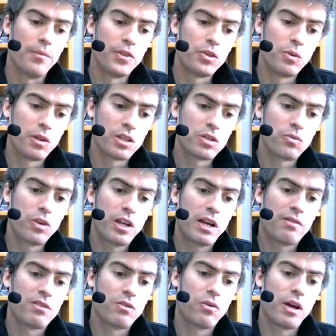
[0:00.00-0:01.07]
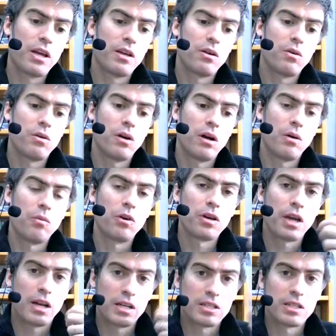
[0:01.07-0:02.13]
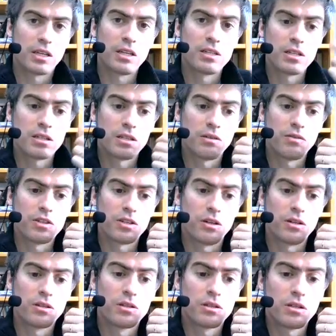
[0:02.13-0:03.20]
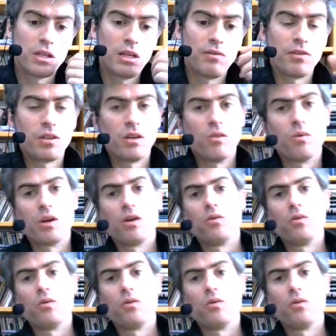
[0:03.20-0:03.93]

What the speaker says: doing this read after write will get us consistent results, even though we